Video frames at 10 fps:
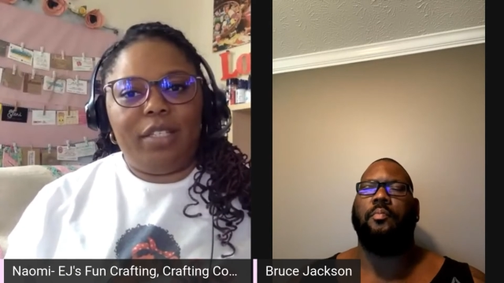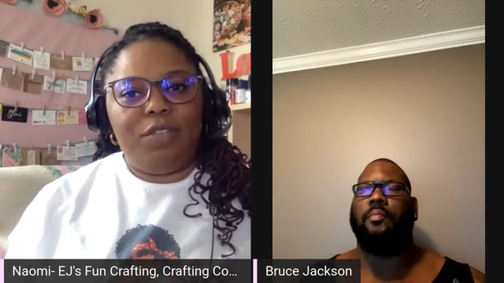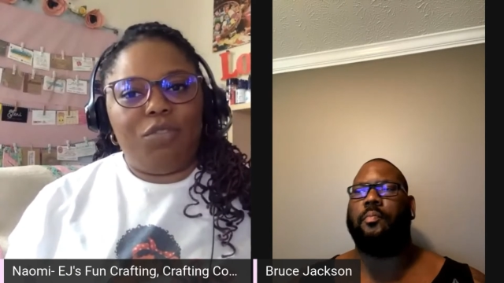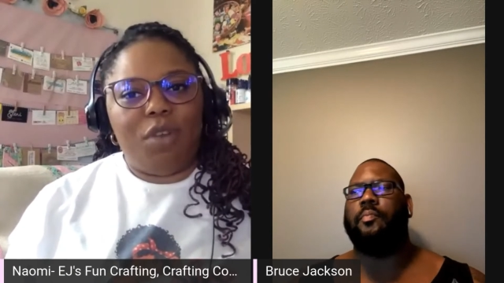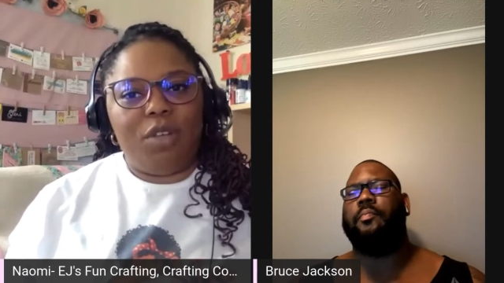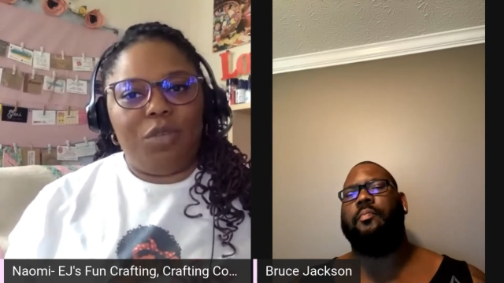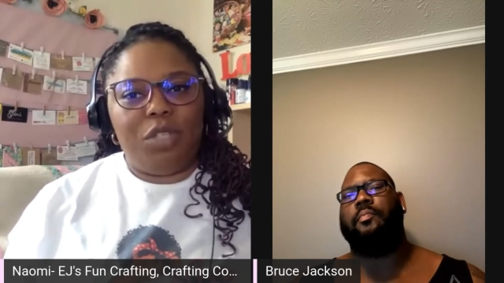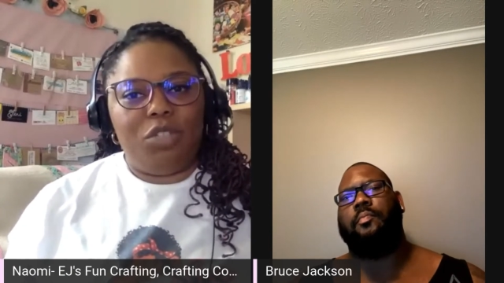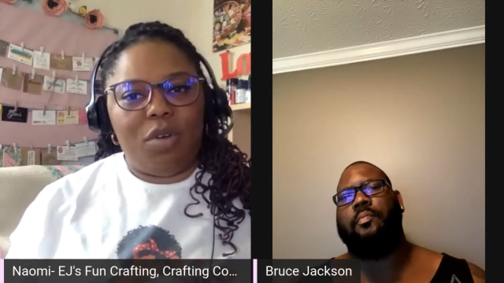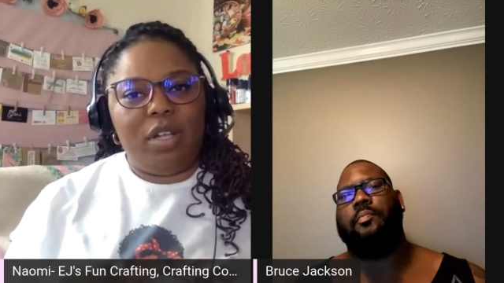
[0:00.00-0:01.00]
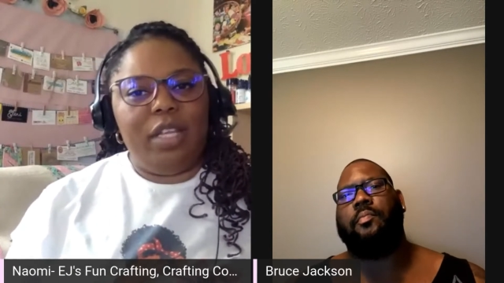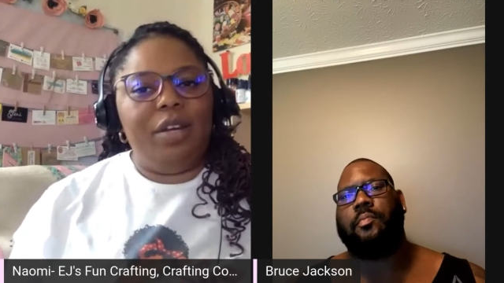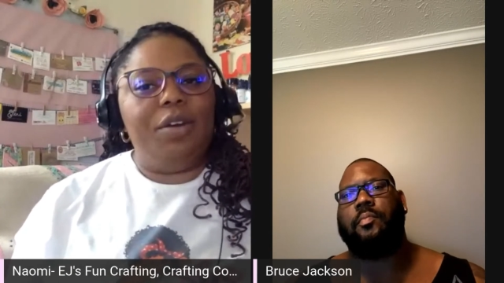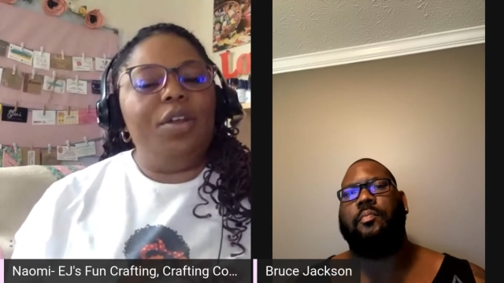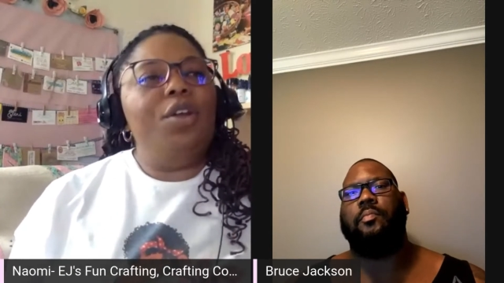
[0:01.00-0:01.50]
Speaker 1: of straws with the straw
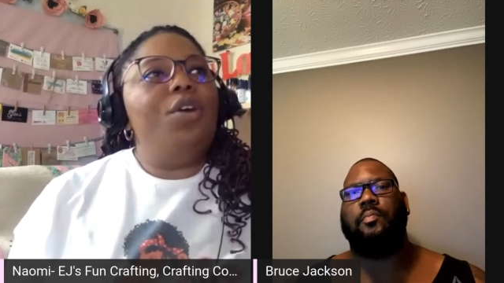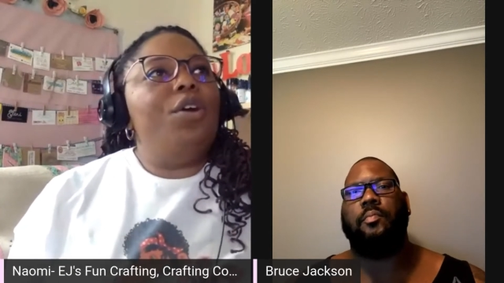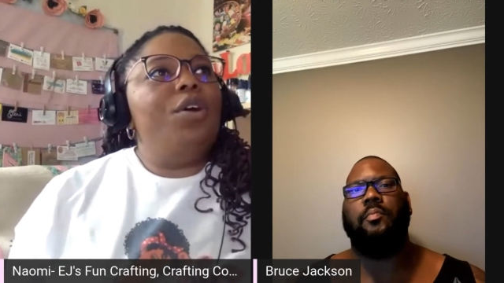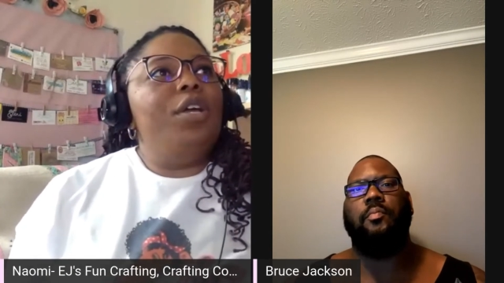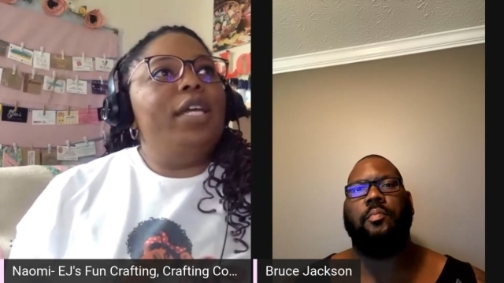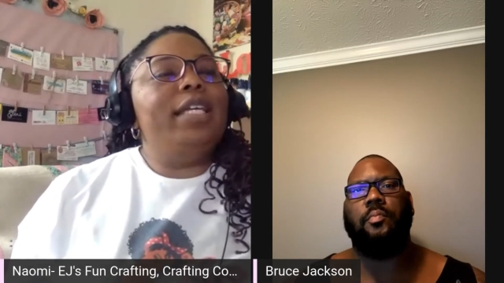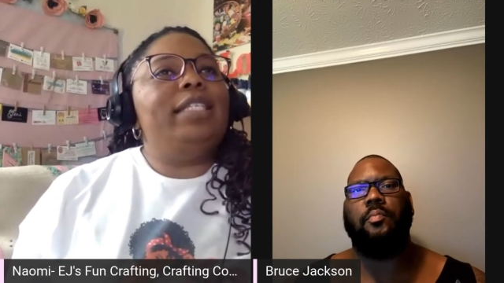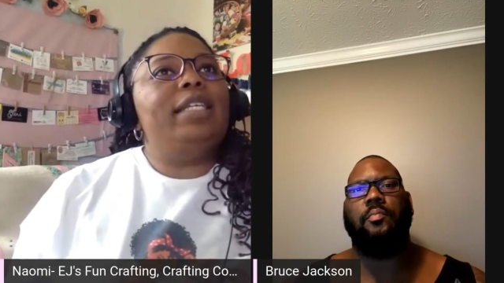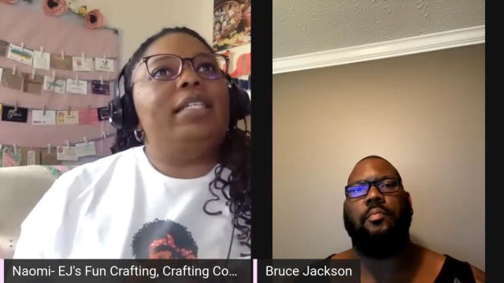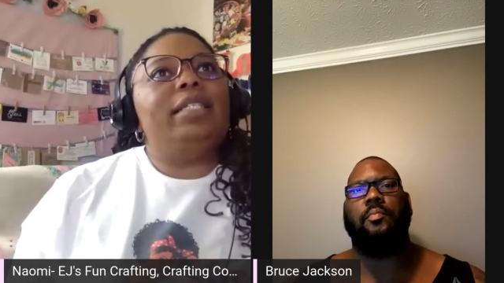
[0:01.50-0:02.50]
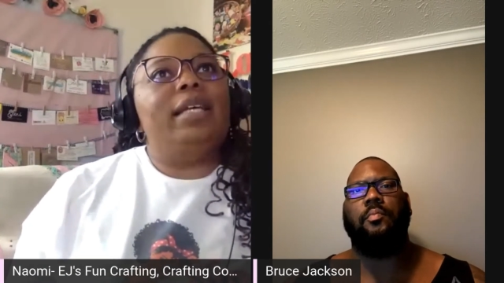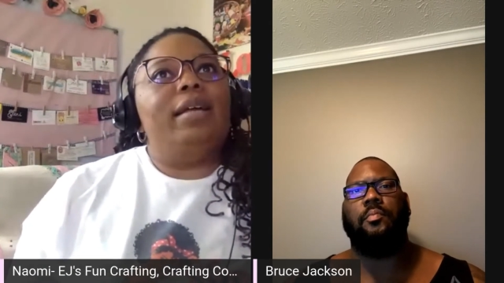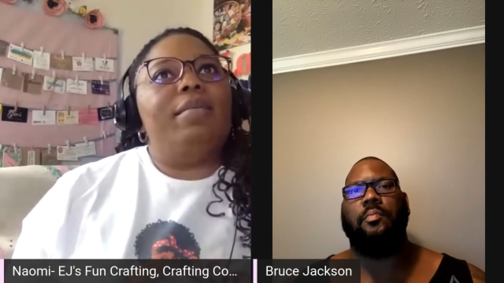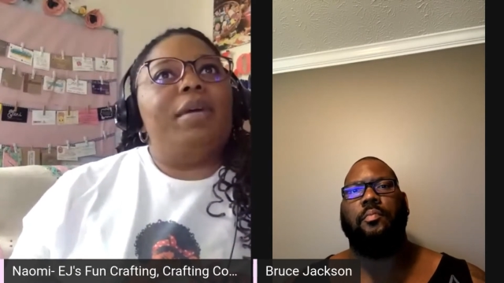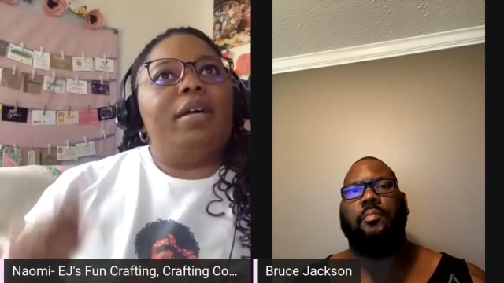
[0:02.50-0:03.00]
cleaner he sent us
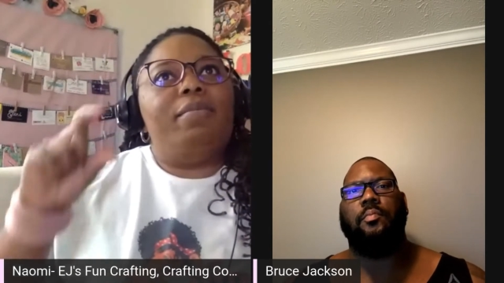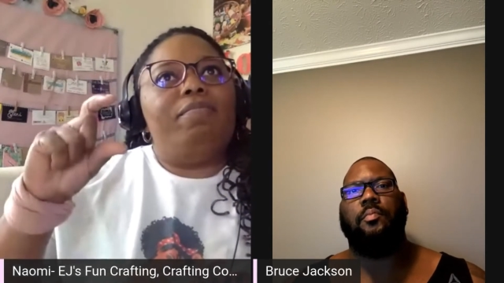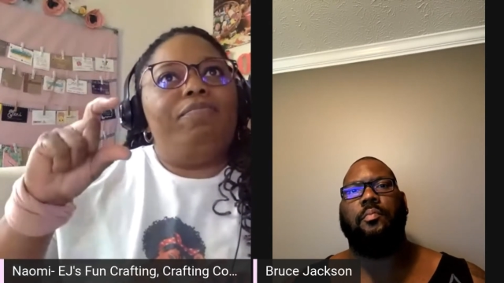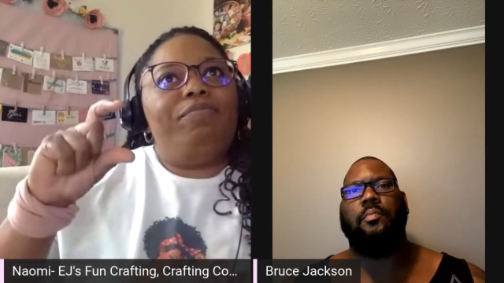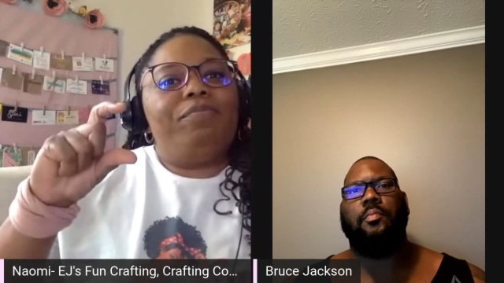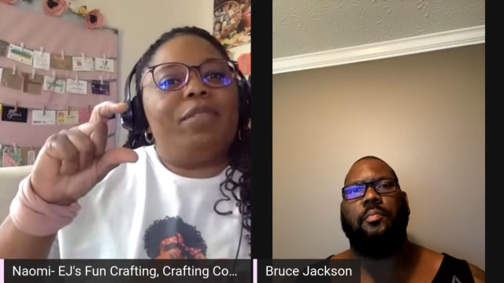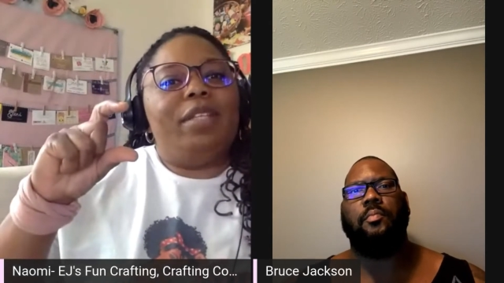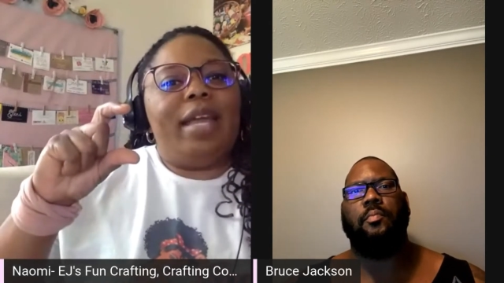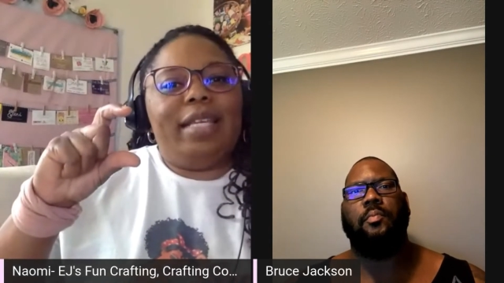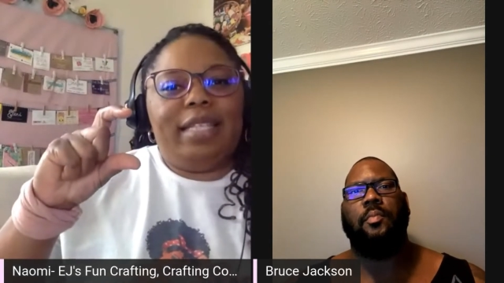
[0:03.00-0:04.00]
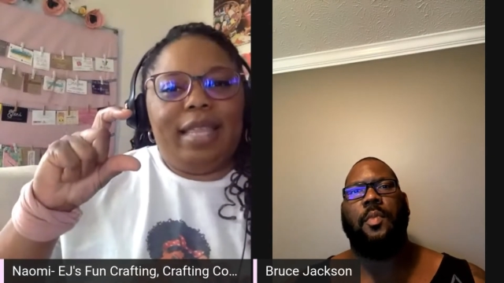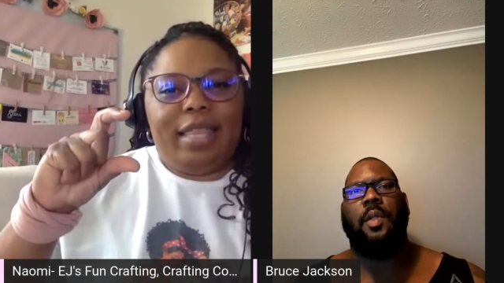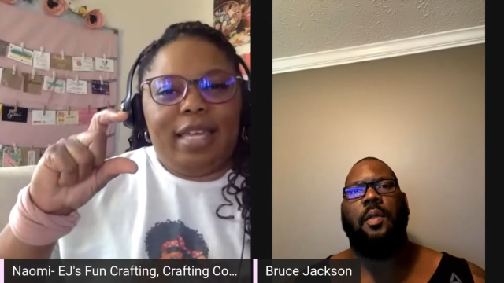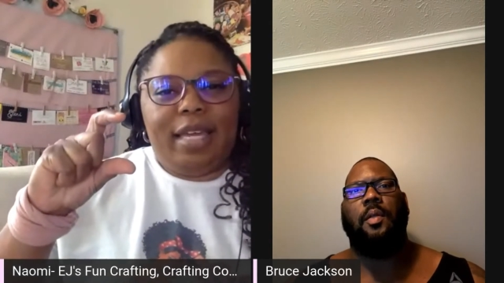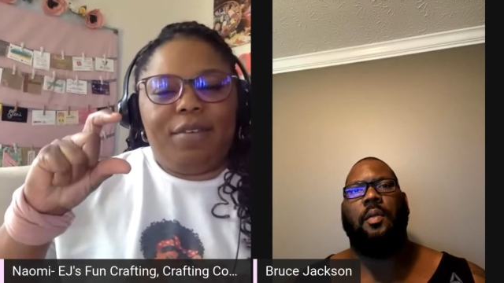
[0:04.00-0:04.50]
some um, nice and
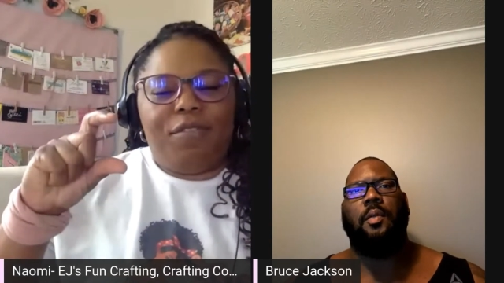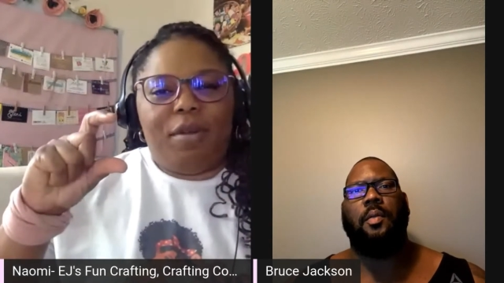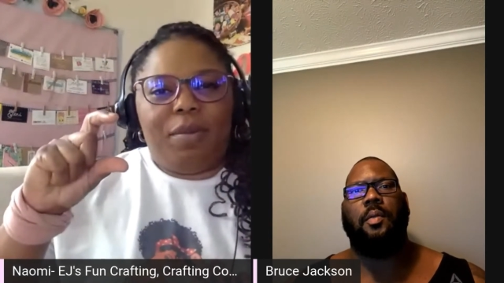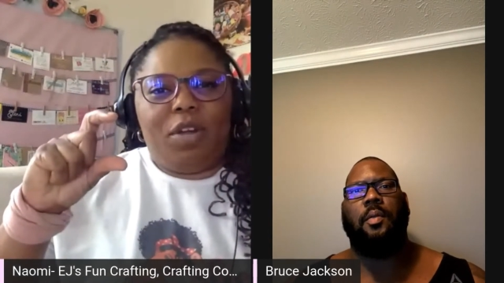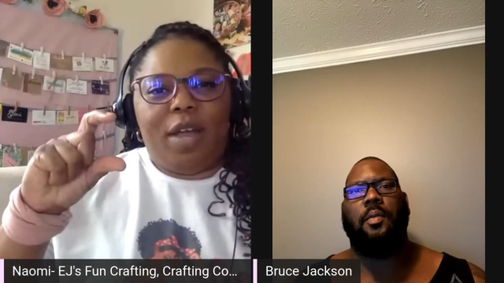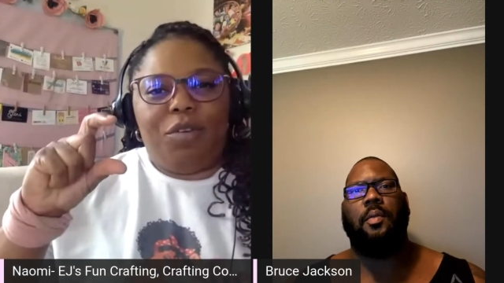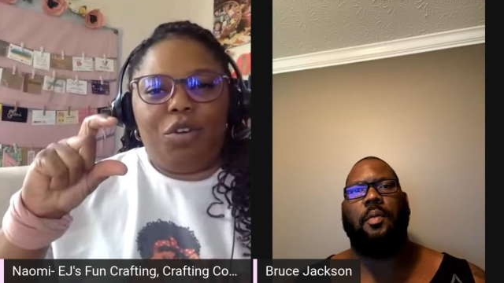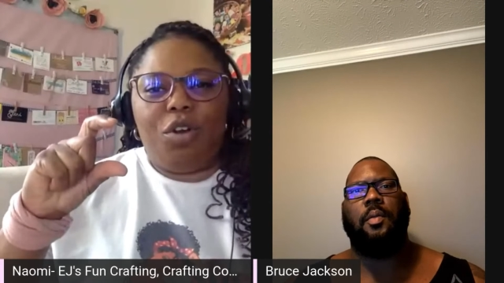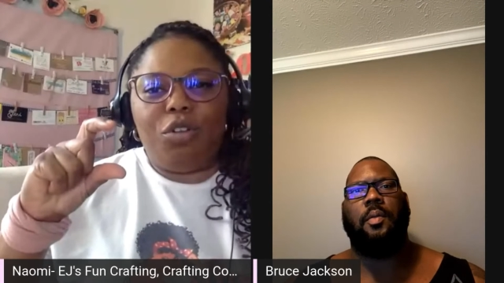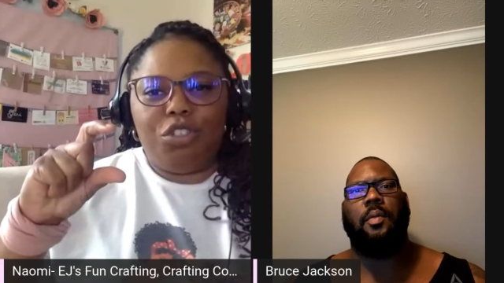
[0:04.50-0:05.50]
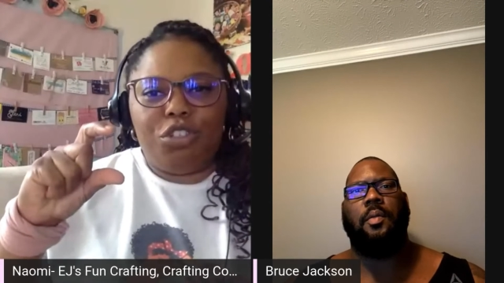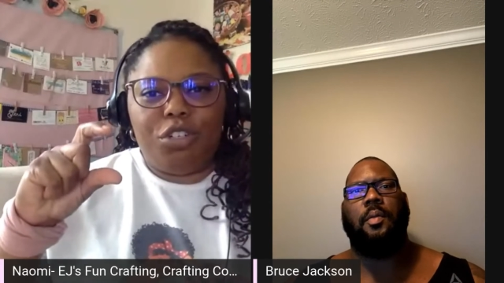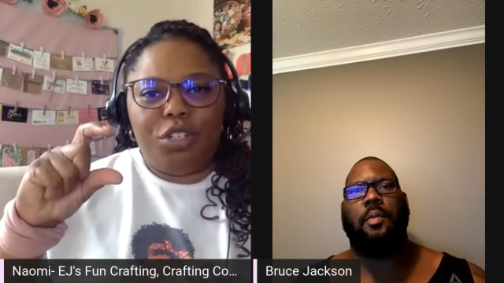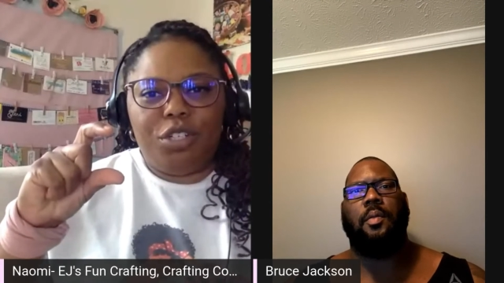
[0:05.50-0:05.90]
thick from Counter Culture